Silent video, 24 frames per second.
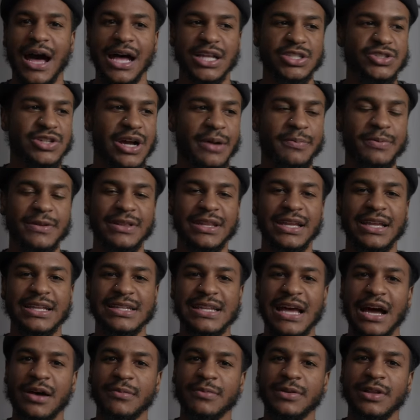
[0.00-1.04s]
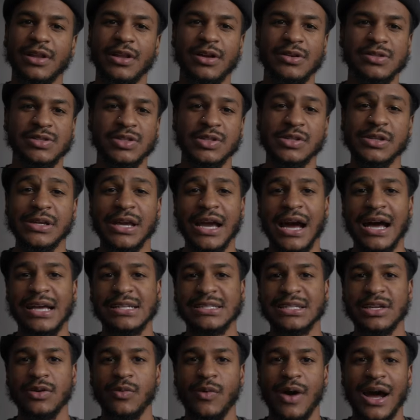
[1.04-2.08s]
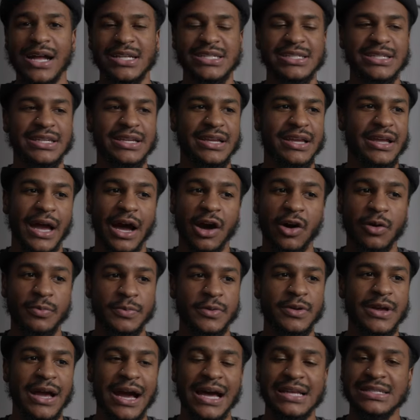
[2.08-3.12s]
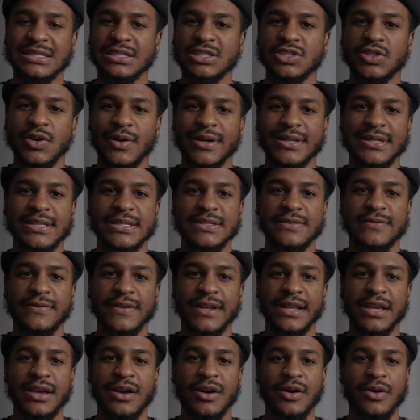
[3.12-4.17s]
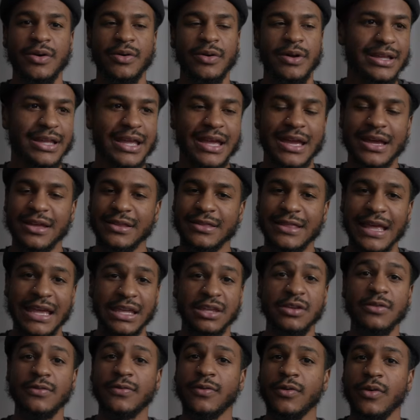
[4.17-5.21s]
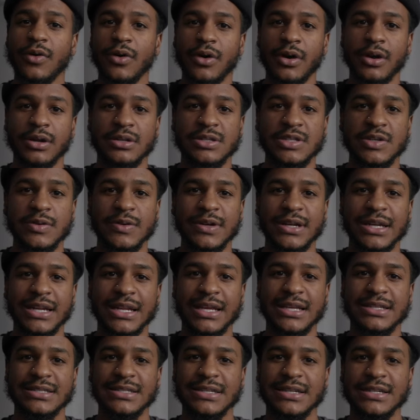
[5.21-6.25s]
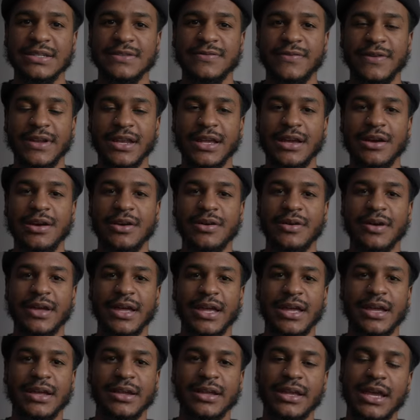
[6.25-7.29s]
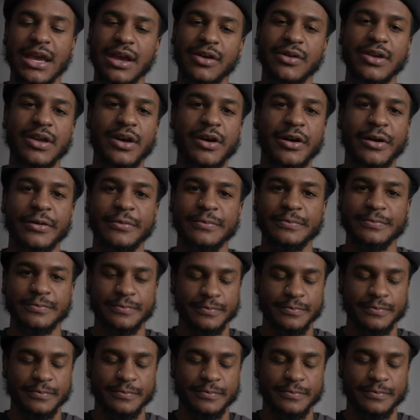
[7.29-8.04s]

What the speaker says: I'll drop a link down below so you guys can watch it. I hope you guys enjoyed this video. Yeah, thank you for tuning in to this video, and carry on.